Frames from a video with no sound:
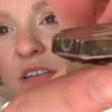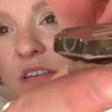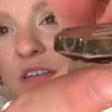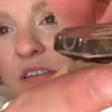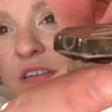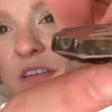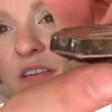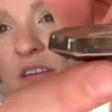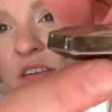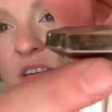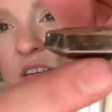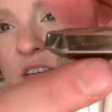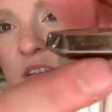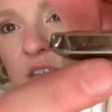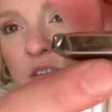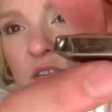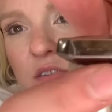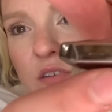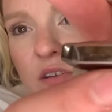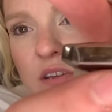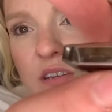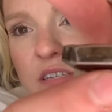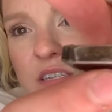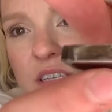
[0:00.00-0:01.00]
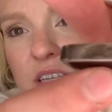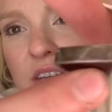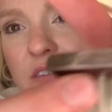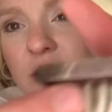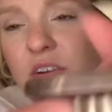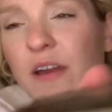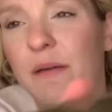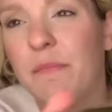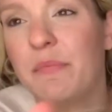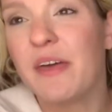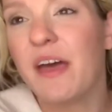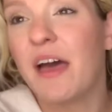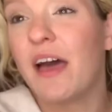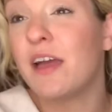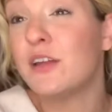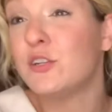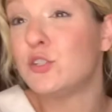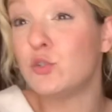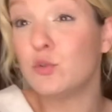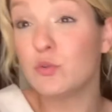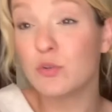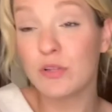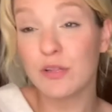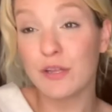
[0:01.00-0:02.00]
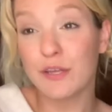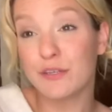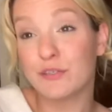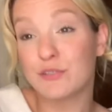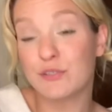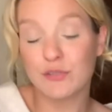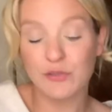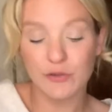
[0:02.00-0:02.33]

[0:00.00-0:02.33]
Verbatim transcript: So I did grab that. I do collect sterling